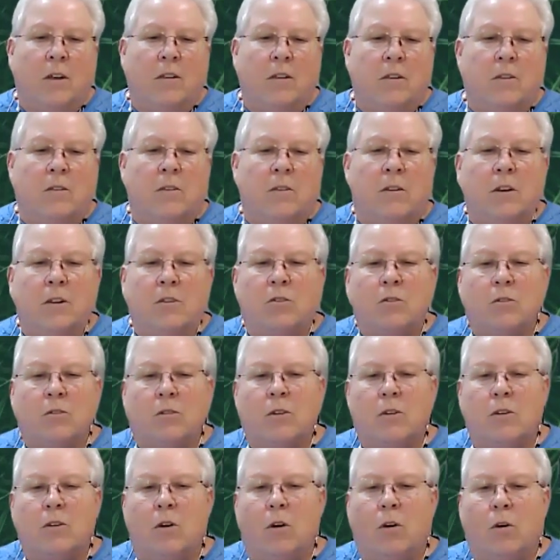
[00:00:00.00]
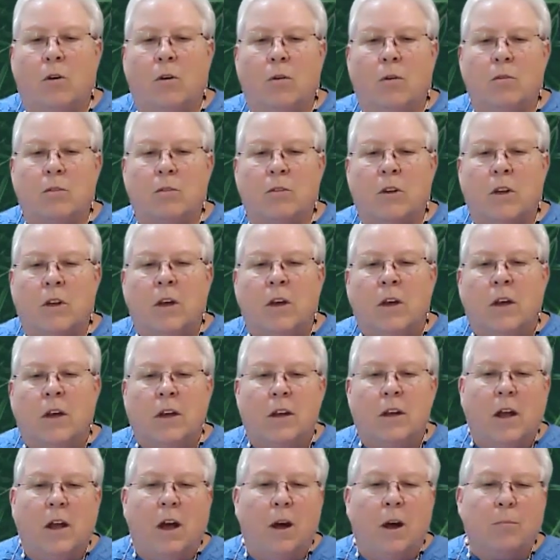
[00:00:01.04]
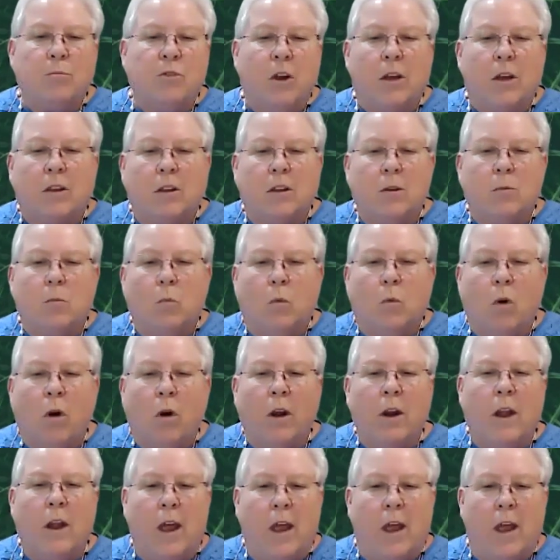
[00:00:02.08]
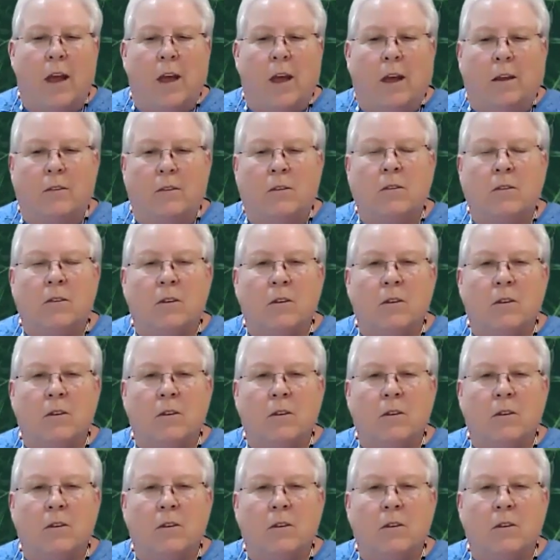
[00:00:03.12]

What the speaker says: the teacher can hold an object in one hand